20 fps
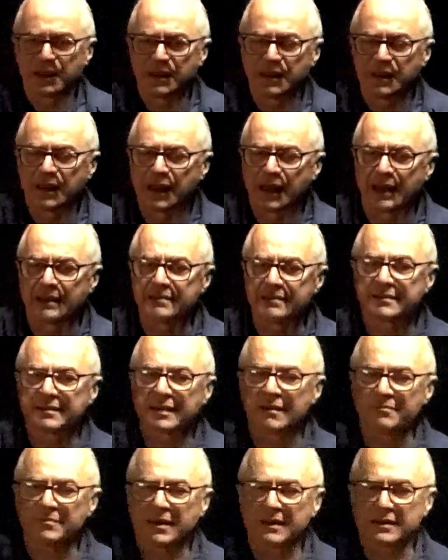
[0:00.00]
and
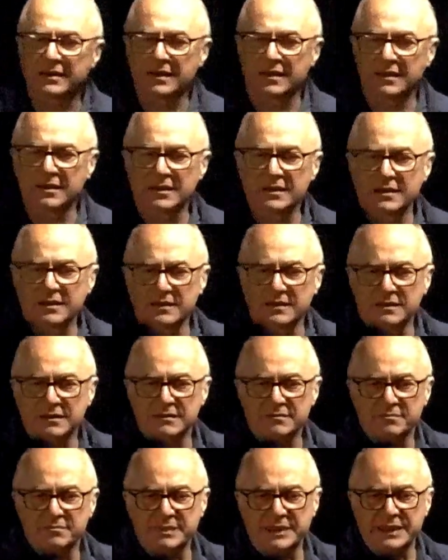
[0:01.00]
somebody
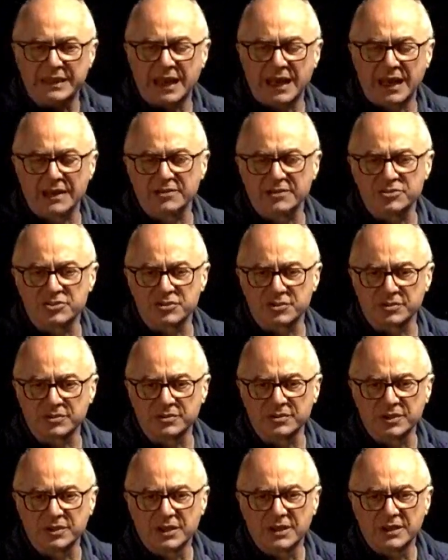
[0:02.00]
behind
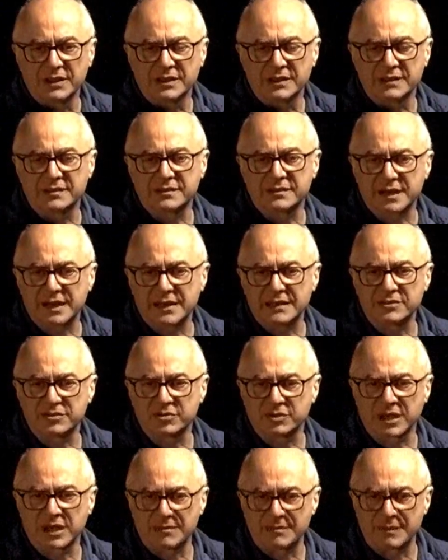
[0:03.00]
you is trying to
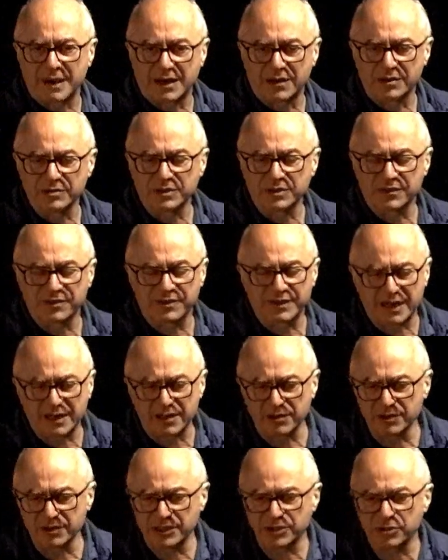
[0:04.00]
come out. If there are
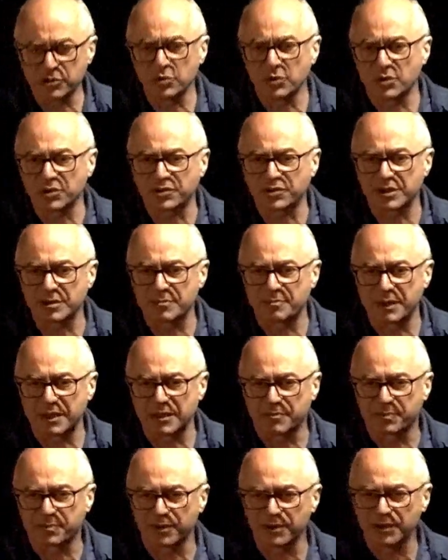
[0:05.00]
only 2 or 3
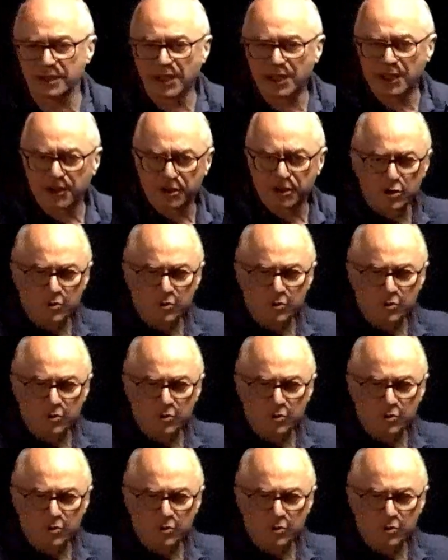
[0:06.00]
people, you